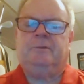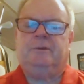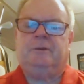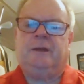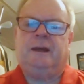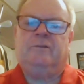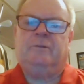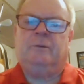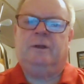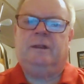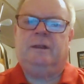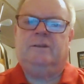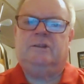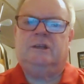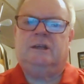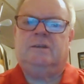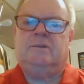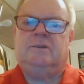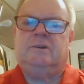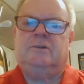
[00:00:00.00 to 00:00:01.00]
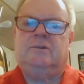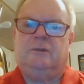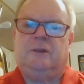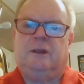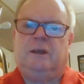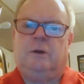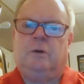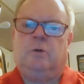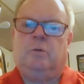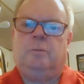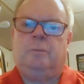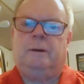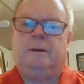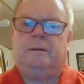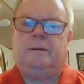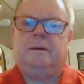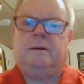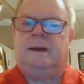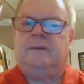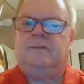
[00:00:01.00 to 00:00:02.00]
So that's why they changed it to the
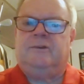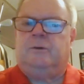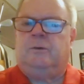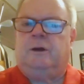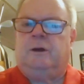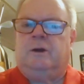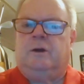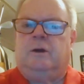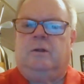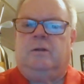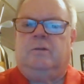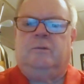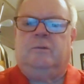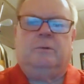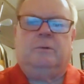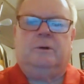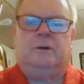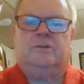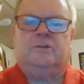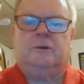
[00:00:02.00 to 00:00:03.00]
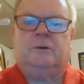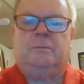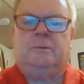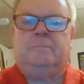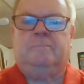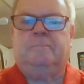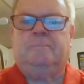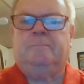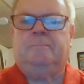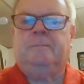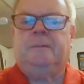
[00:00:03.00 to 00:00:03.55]
Open. I still want to call it the British Open.